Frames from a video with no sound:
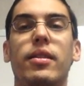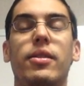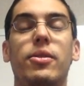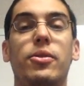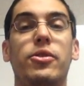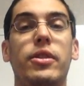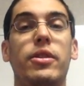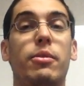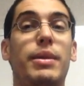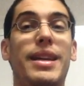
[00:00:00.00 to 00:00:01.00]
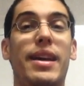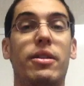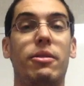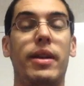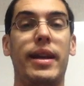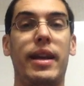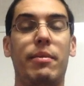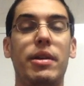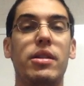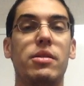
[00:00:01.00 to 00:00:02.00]
You see your piano
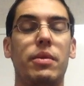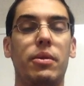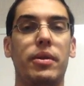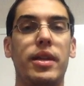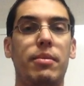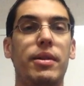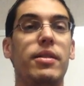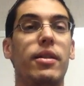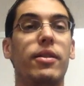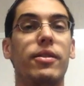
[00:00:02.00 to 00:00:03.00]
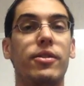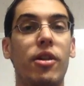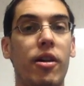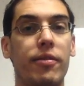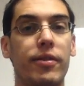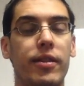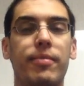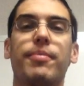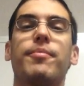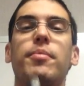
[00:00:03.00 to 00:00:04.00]
dynamics, we will keep it soft.
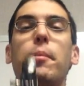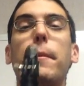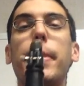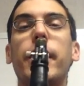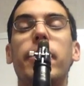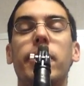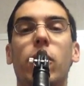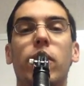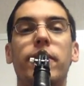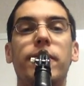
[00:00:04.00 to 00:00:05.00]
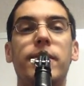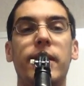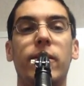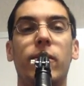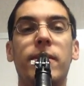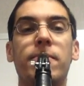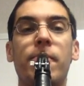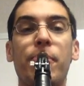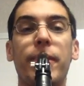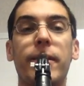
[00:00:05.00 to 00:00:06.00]
Here we go, 115. 1,
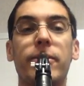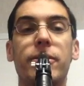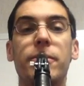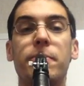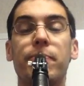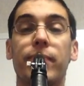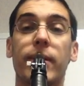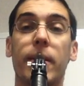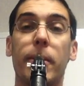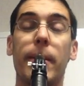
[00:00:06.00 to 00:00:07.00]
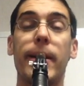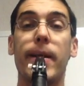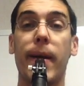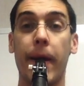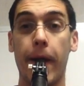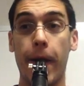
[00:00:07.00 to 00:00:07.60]
2, ready.